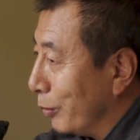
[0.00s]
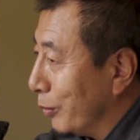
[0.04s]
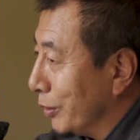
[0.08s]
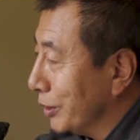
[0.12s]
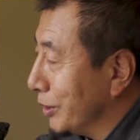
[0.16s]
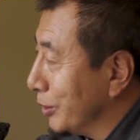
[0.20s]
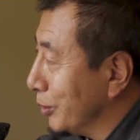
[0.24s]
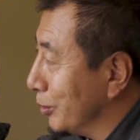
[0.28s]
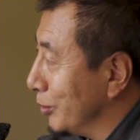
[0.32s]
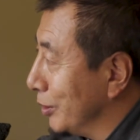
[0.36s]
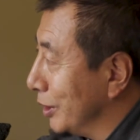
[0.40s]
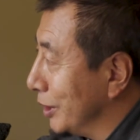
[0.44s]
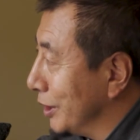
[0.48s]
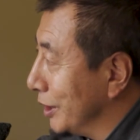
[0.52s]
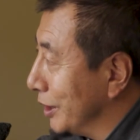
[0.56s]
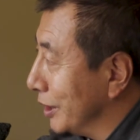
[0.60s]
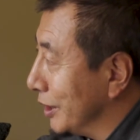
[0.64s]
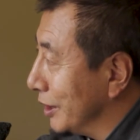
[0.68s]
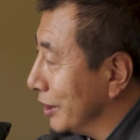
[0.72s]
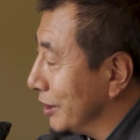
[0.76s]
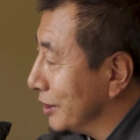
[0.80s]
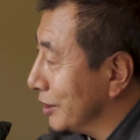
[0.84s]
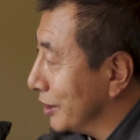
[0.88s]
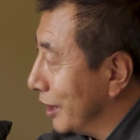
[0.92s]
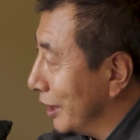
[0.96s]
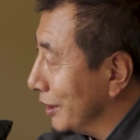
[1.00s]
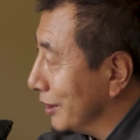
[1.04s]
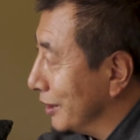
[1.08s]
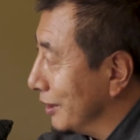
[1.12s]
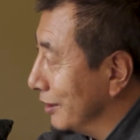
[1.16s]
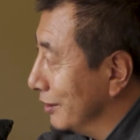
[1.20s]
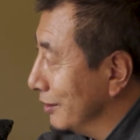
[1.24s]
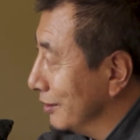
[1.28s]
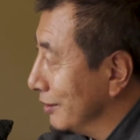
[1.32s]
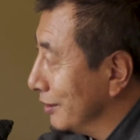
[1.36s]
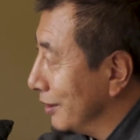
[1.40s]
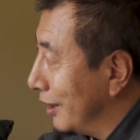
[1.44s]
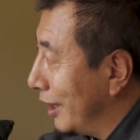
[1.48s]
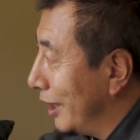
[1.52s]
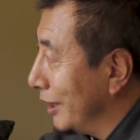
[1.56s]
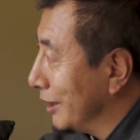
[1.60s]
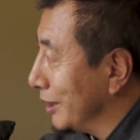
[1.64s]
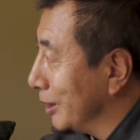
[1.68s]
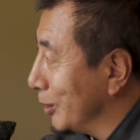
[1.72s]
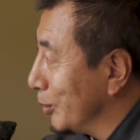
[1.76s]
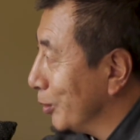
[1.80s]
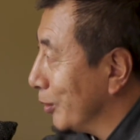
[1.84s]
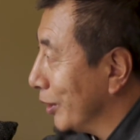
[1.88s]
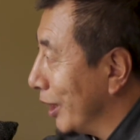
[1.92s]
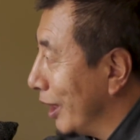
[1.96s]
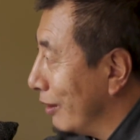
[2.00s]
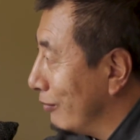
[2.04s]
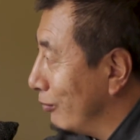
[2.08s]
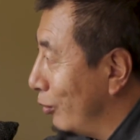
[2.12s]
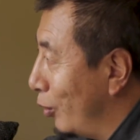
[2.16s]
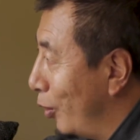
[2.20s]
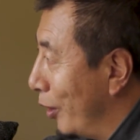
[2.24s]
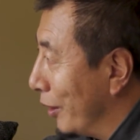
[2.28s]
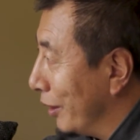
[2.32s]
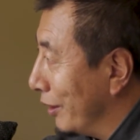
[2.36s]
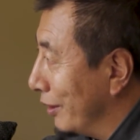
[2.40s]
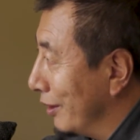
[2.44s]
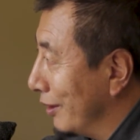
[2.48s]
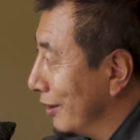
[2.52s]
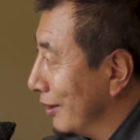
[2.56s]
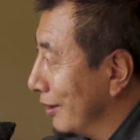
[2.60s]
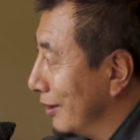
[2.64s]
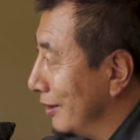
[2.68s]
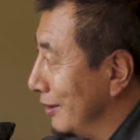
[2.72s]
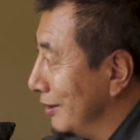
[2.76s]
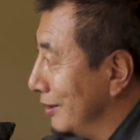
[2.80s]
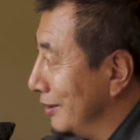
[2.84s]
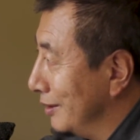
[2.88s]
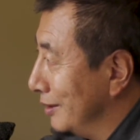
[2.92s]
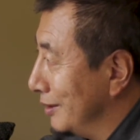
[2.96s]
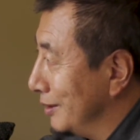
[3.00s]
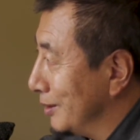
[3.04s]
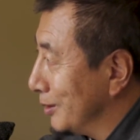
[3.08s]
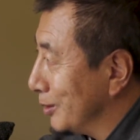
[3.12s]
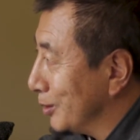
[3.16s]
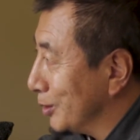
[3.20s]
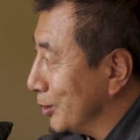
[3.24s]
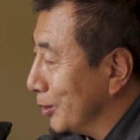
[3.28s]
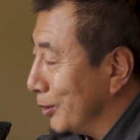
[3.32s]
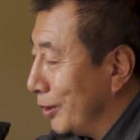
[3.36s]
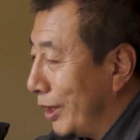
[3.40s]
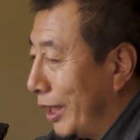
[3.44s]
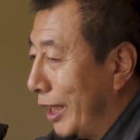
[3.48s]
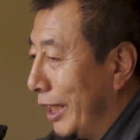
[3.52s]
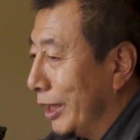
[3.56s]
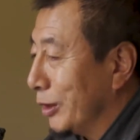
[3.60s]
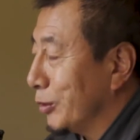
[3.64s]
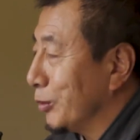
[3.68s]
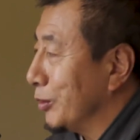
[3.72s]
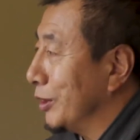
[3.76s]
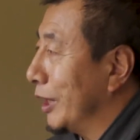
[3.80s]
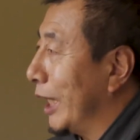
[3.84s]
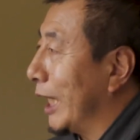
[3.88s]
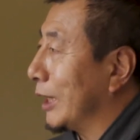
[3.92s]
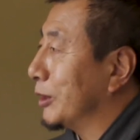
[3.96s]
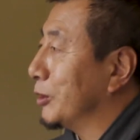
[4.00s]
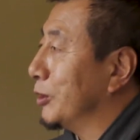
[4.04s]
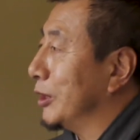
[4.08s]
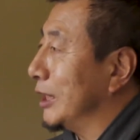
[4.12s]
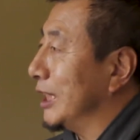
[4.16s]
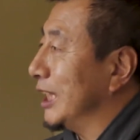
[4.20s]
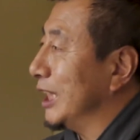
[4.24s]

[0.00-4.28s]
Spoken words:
wanted to learn the drumming, I did not have one. So I had to actually